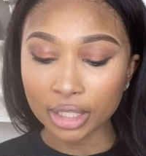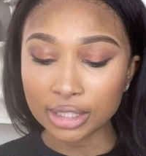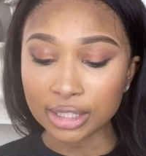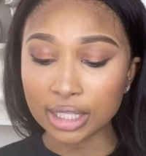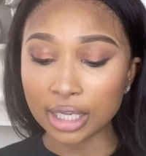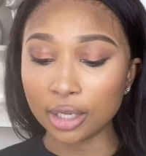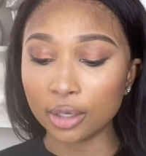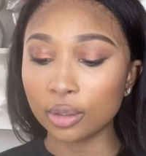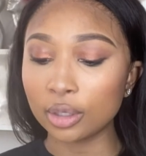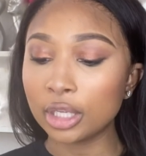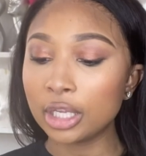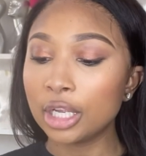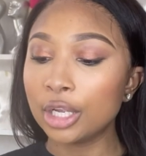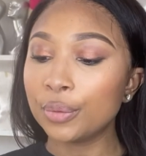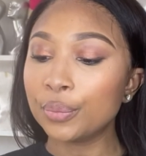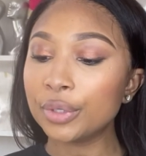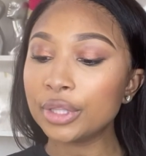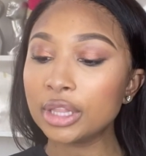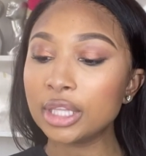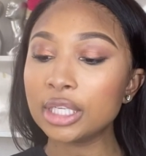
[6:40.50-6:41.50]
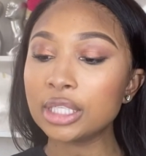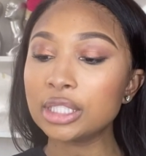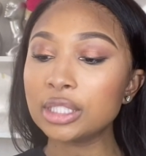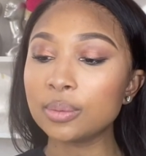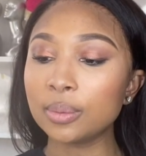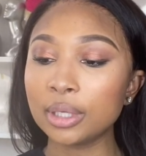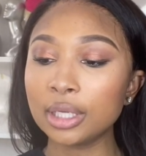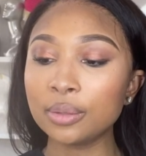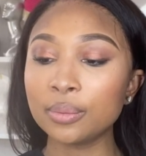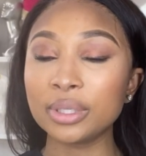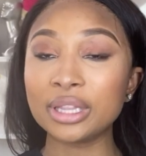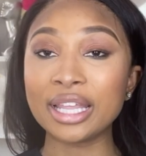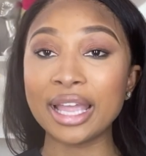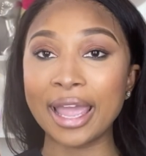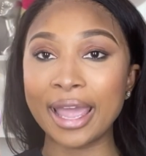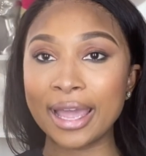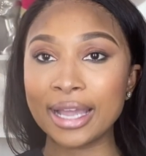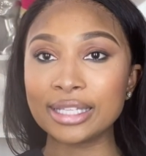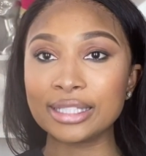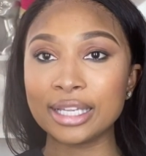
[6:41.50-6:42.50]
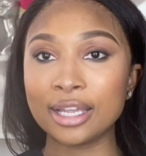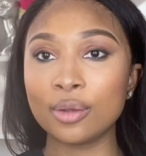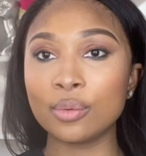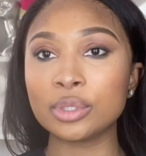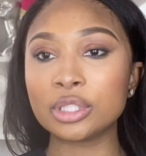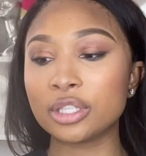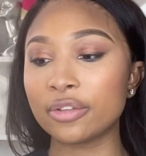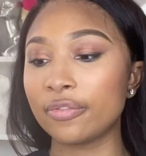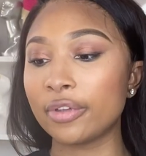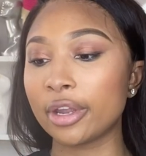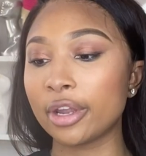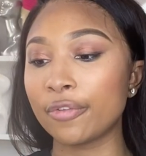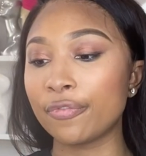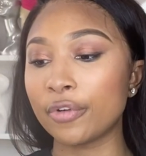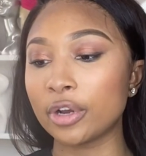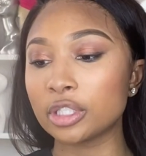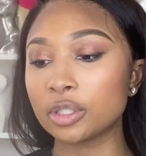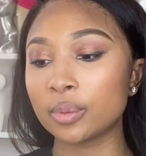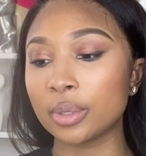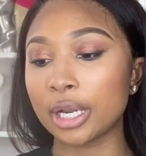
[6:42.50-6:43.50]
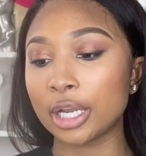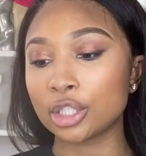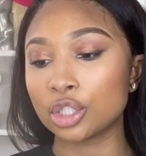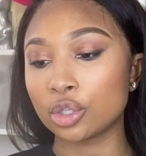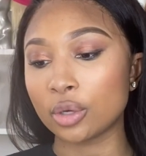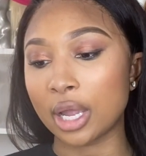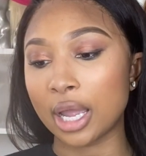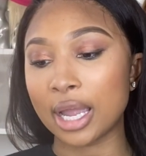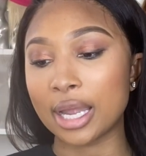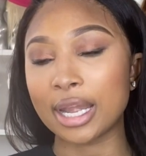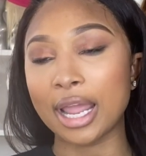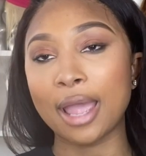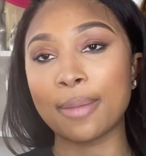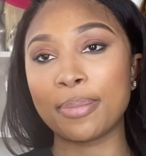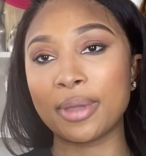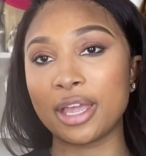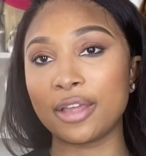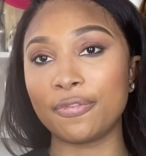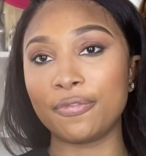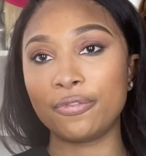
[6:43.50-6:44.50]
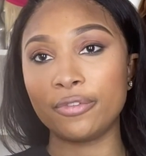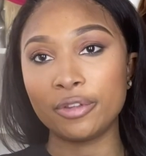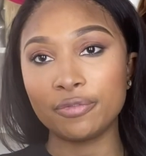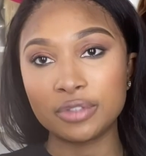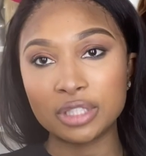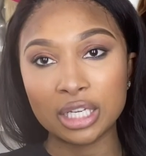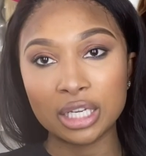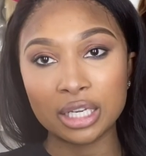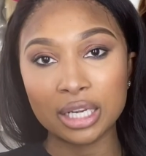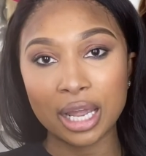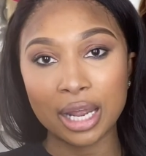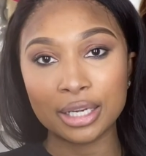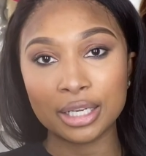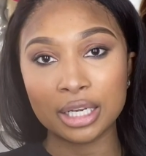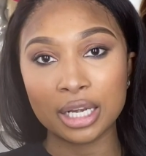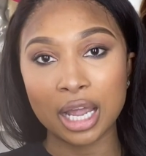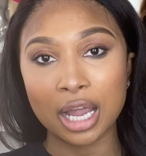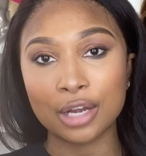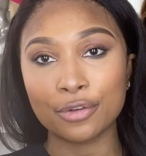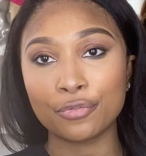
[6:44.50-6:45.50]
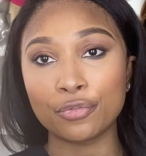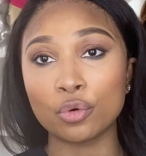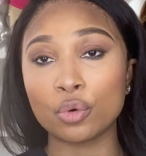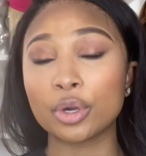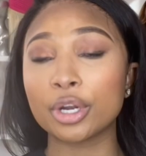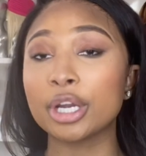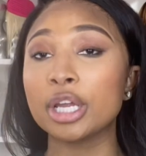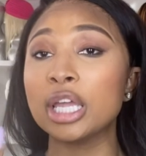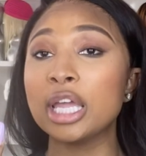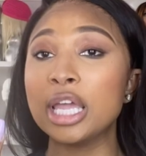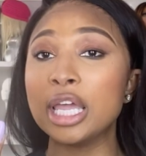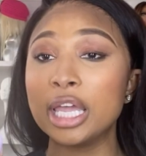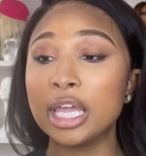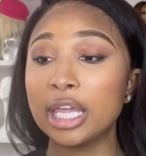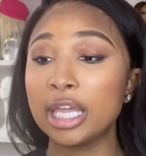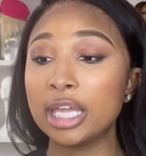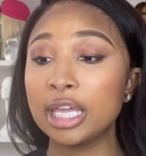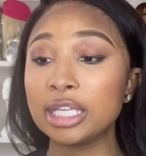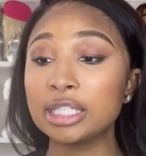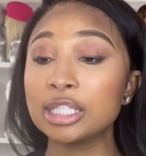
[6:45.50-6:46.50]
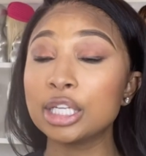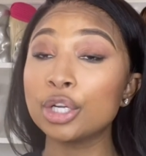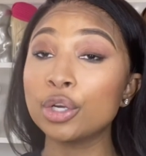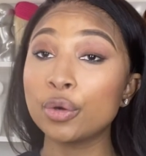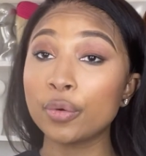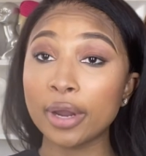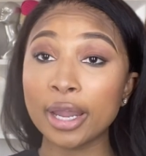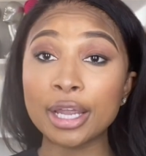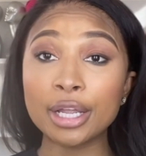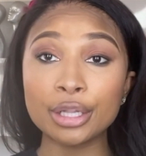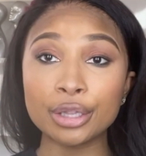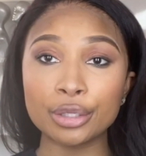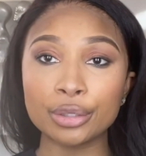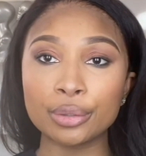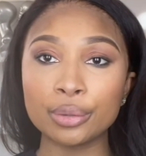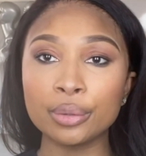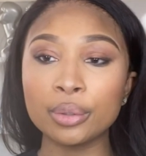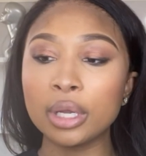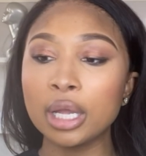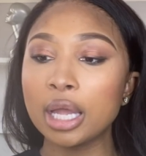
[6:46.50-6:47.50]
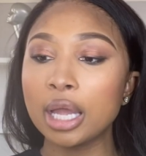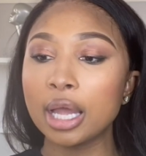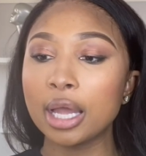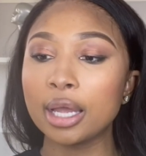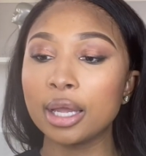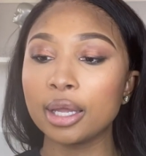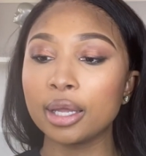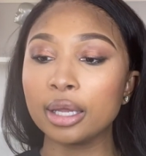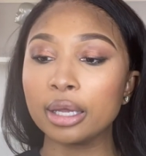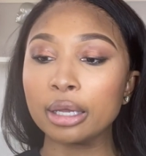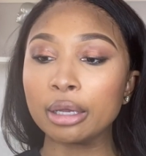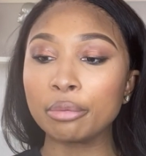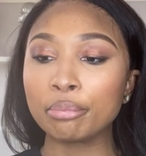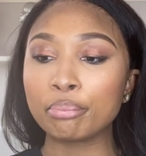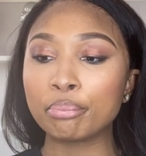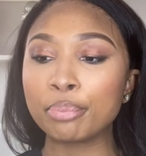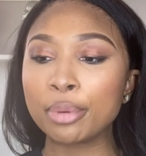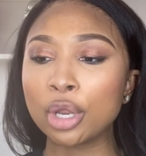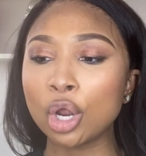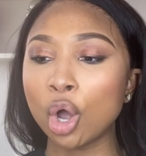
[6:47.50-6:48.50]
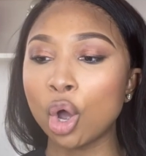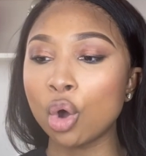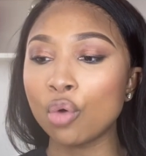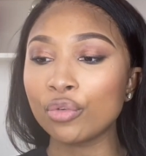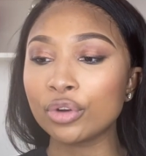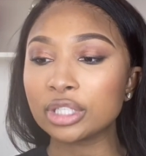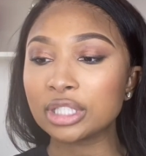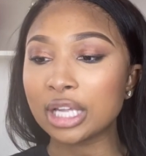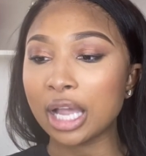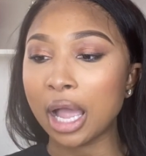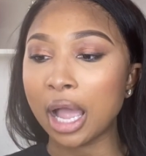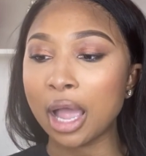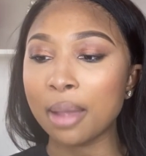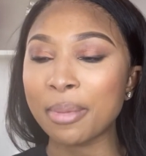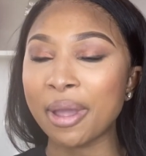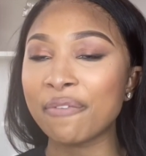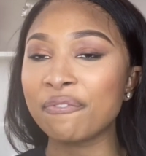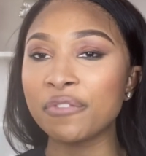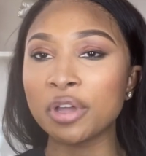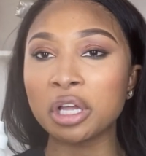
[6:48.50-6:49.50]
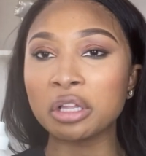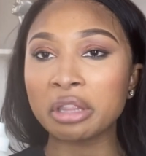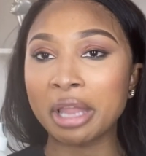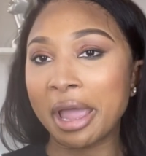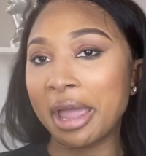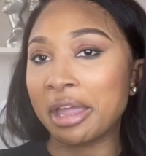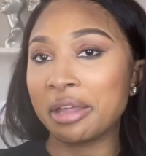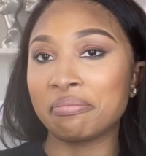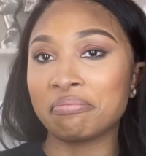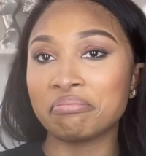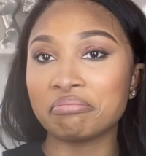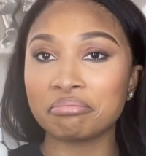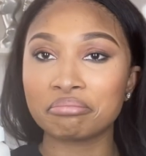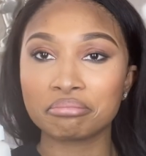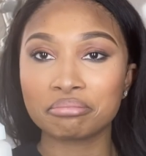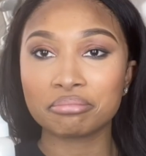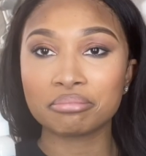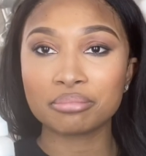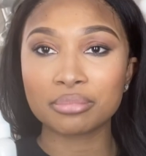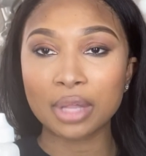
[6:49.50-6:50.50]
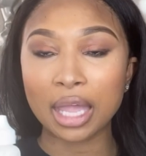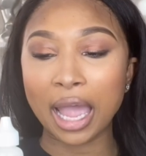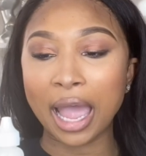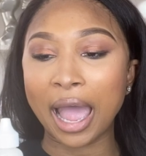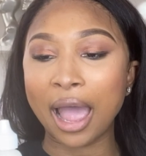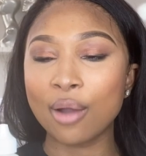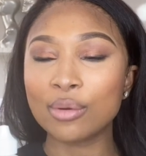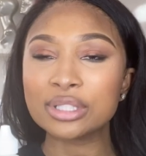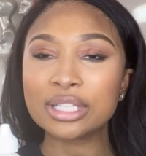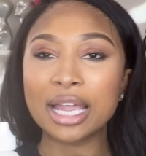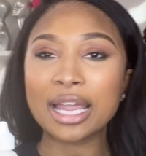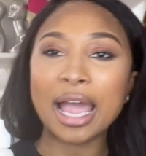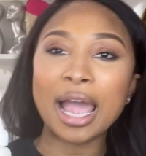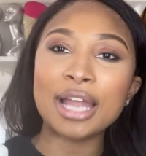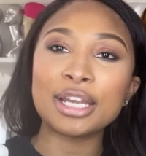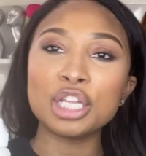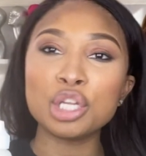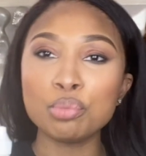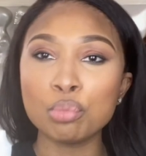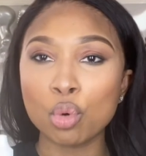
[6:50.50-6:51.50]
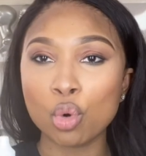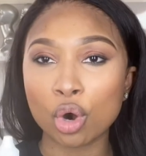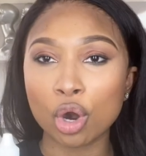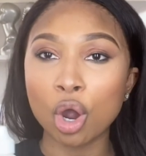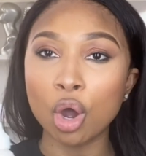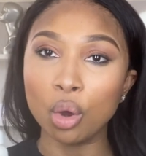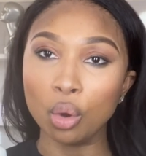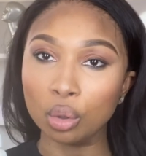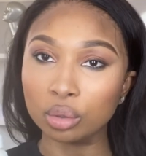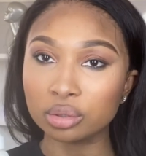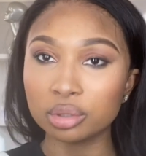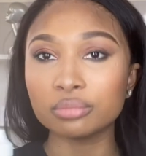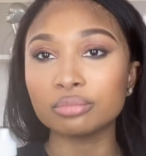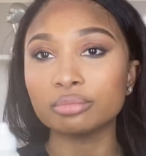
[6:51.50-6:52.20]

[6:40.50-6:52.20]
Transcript: So with this one, with the XL, was the very first one I tried. I paid $15.99 for it. It's a great glue, but over time I felt like I need more hold.